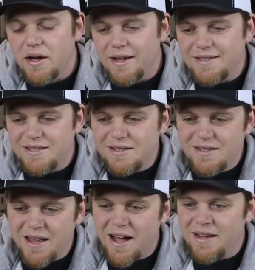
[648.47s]
It's
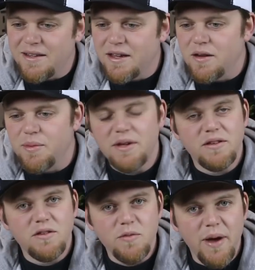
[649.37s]
not going to
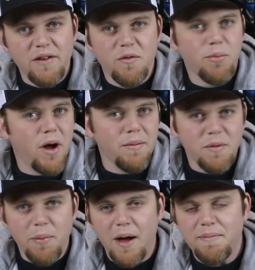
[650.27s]
be too bad of a problem
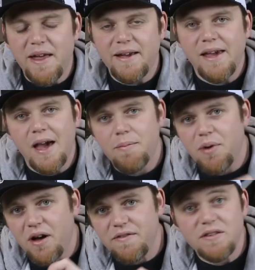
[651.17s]
to pop that cap
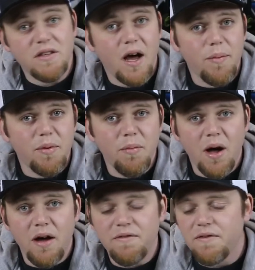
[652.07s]
off and top them
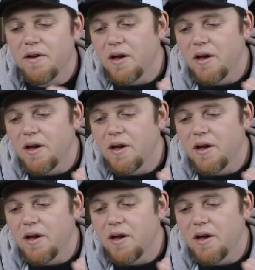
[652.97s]
off.